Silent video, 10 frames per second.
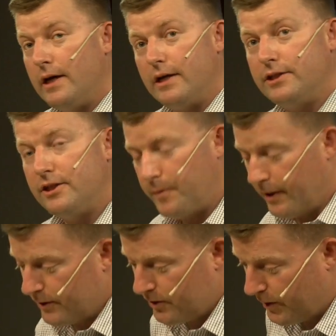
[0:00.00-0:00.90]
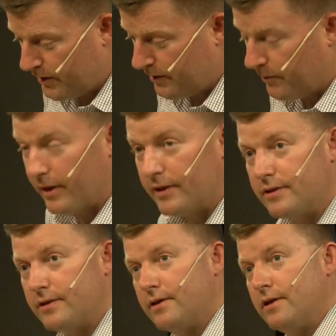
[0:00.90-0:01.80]
And she spent 20
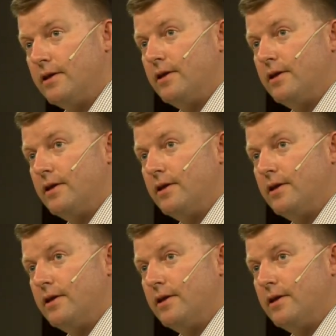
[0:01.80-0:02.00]
minutes